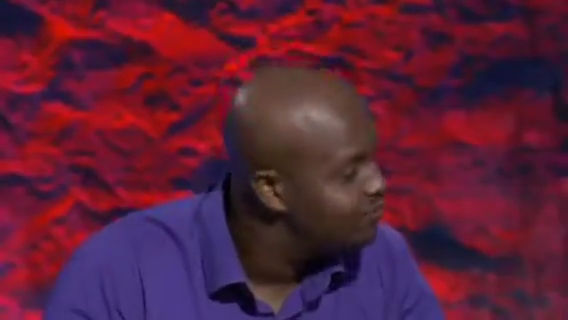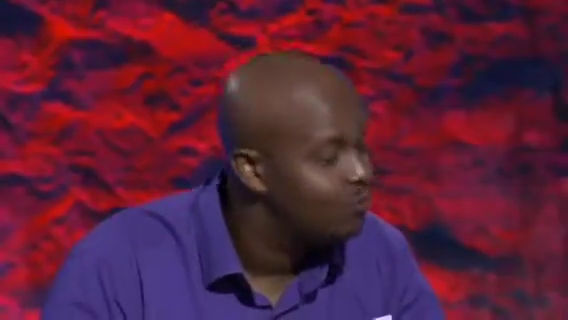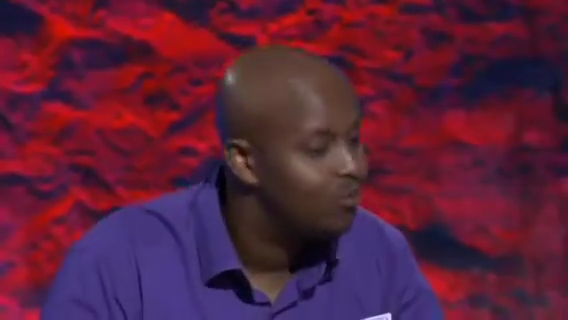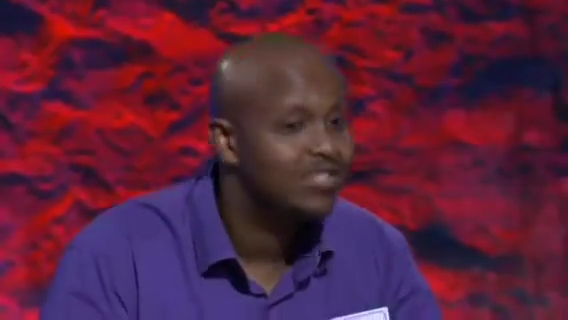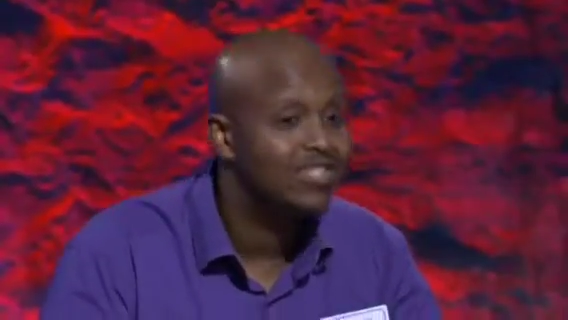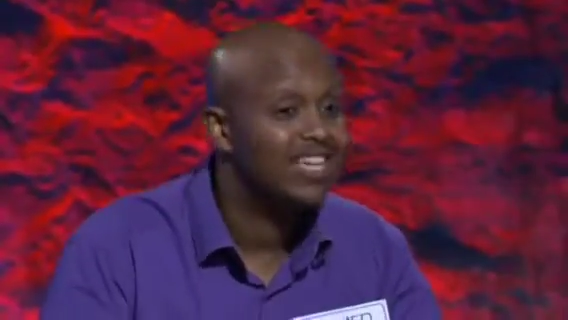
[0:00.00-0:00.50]

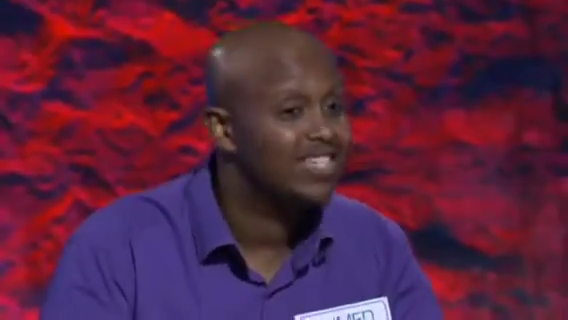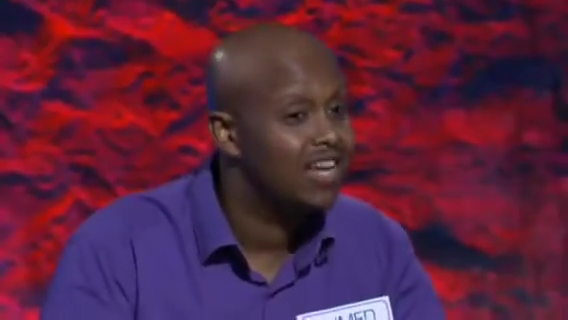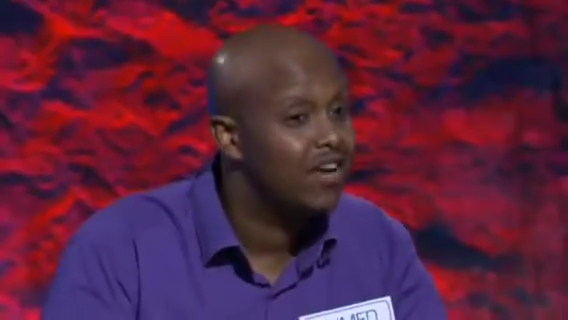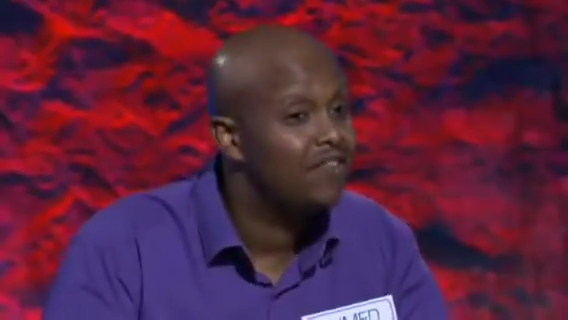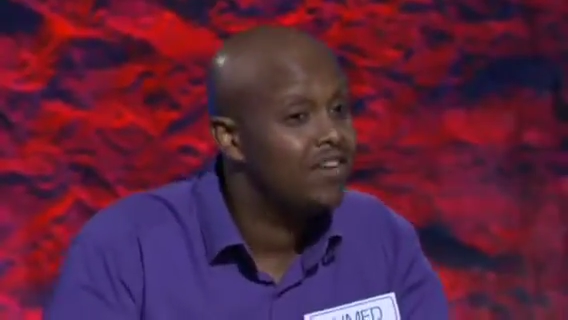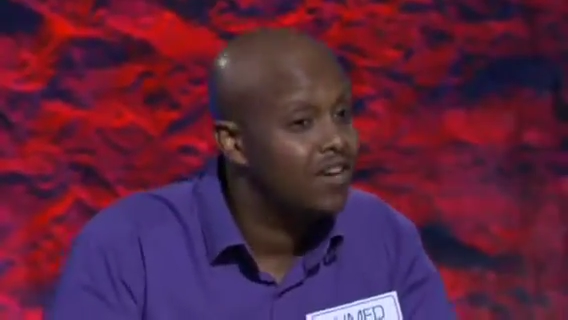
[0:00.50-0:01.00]
when say is
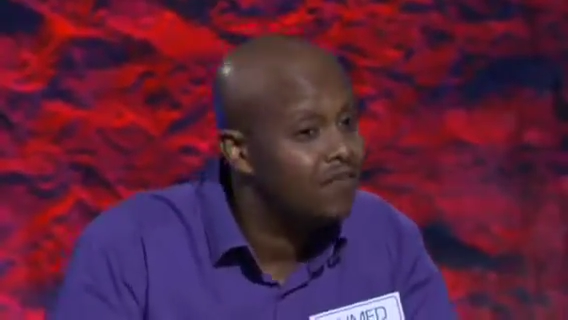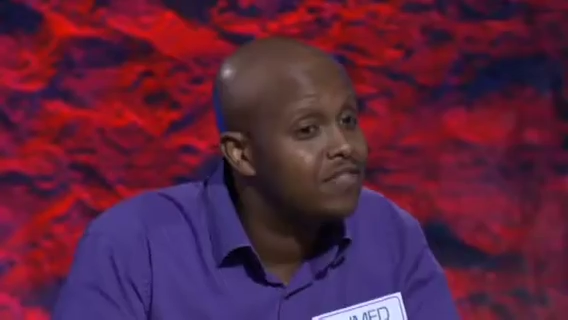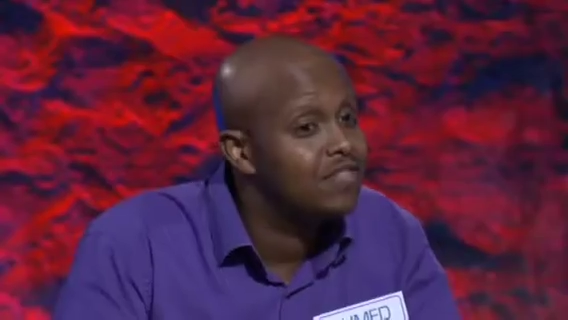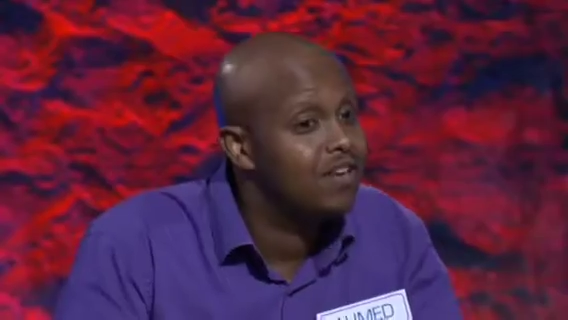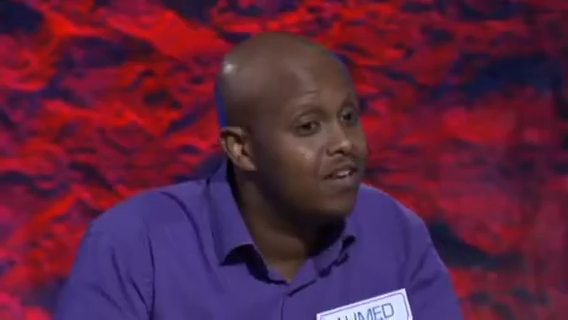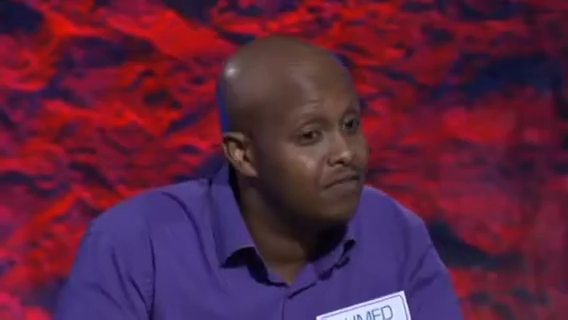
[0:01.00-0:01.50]
enough, enough
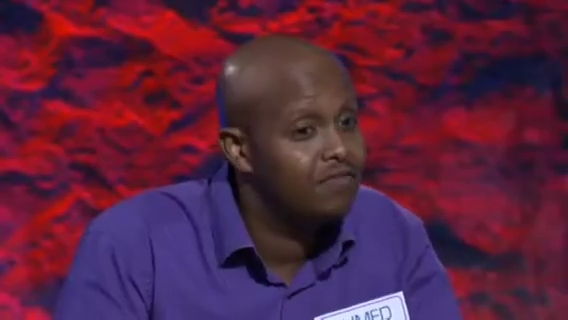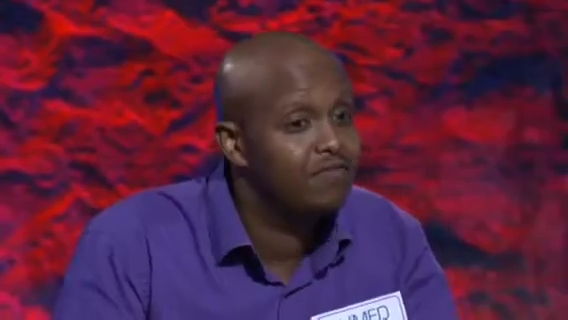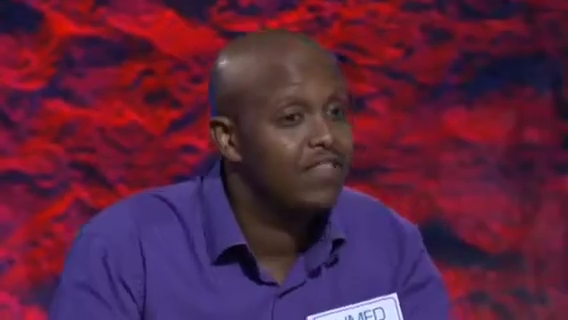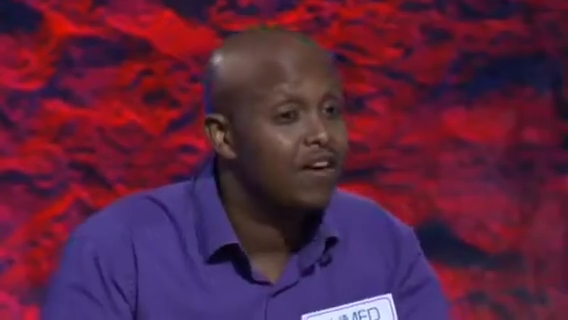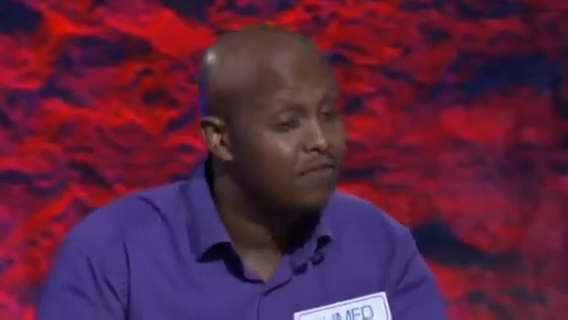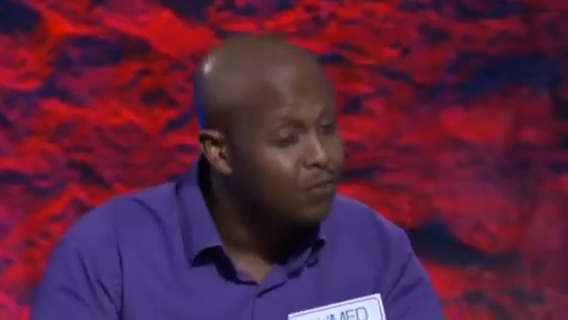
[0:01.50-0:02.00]
is enough.
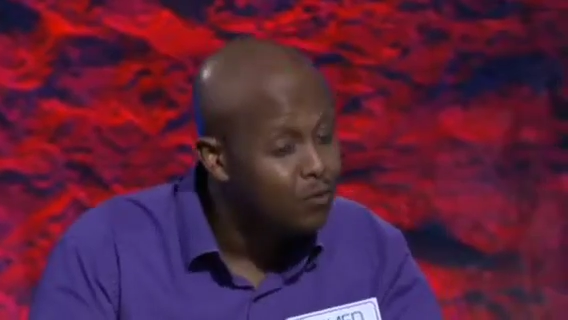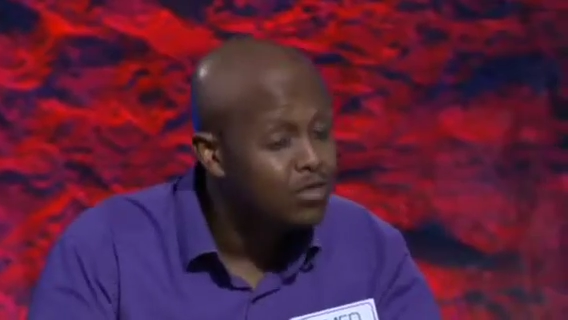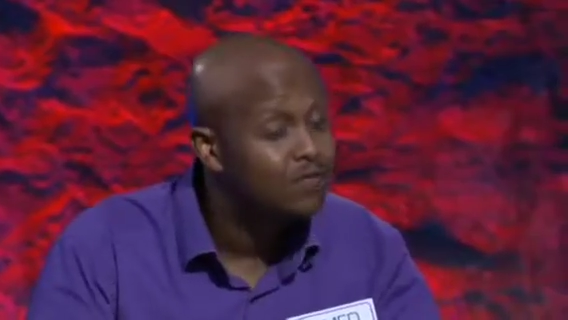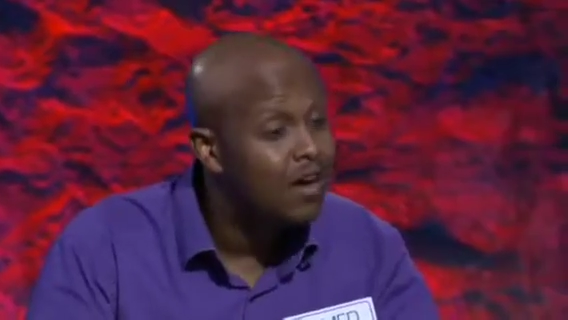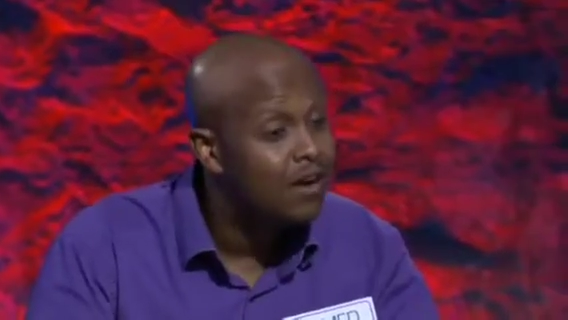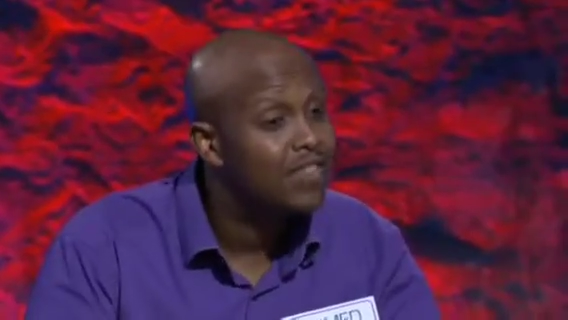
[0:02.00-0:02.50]
And
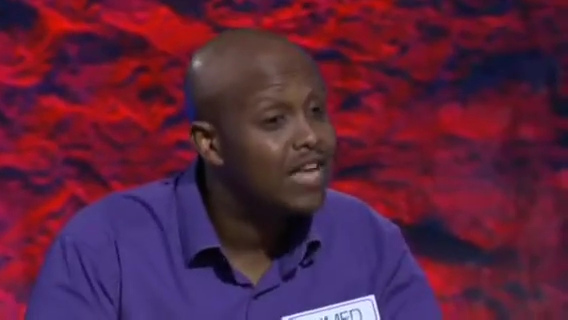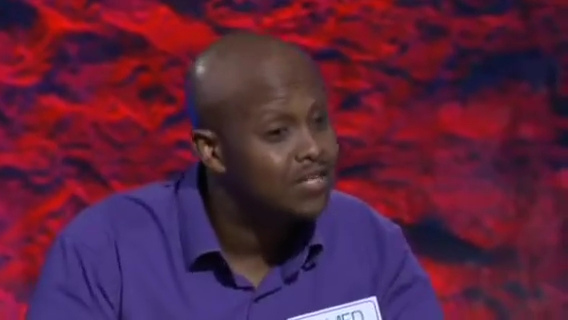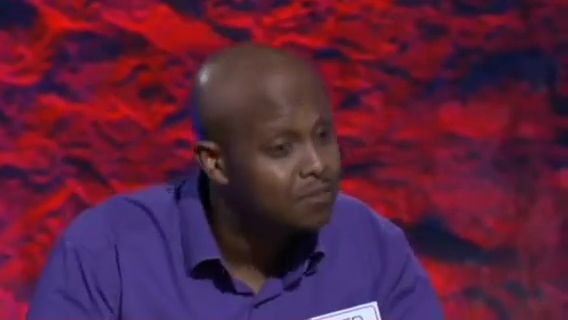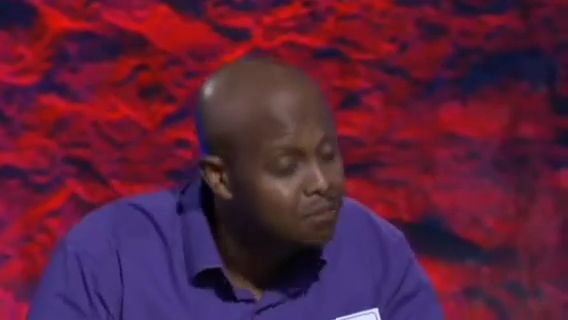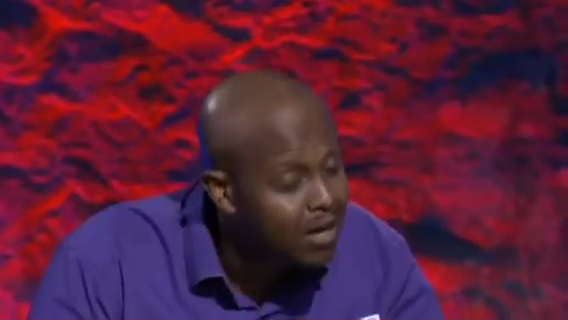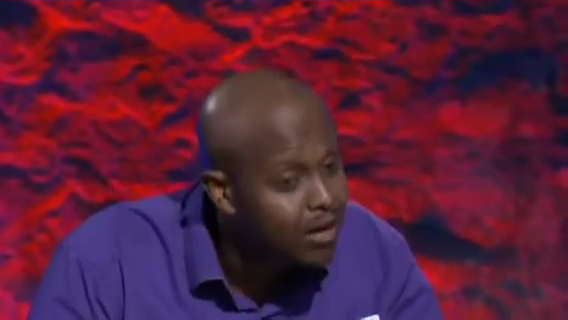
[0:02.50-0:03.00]

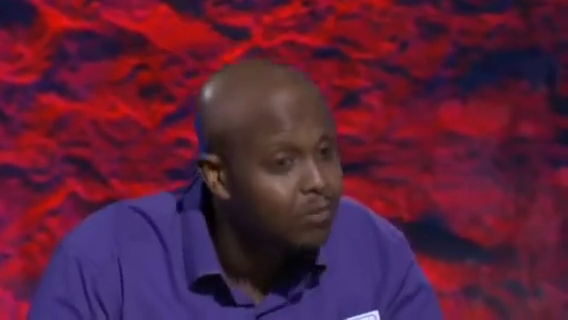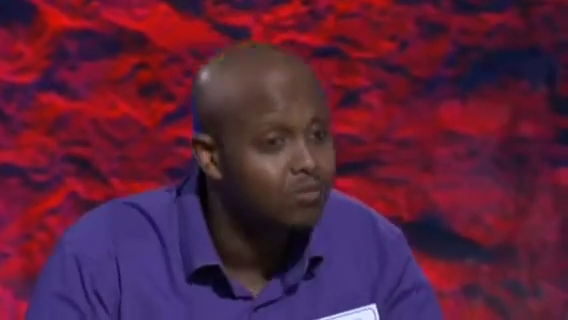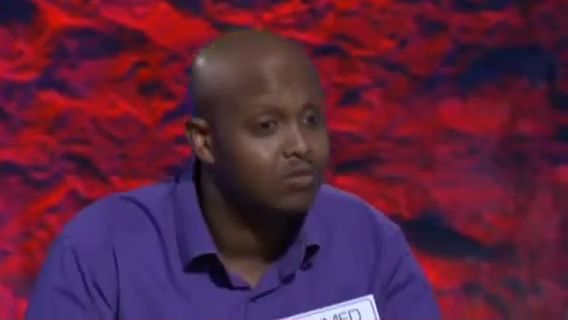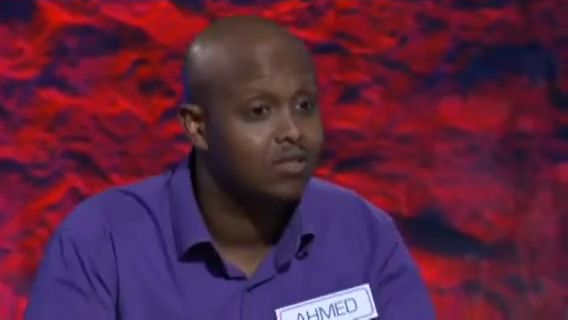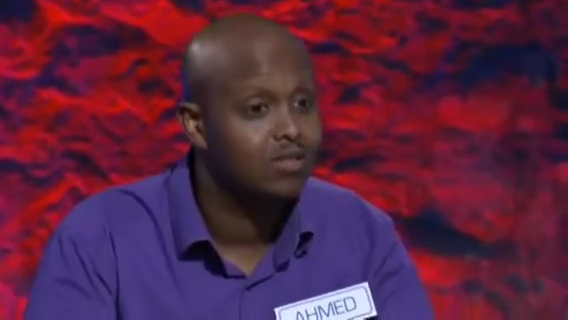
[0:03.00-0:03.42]
£45,000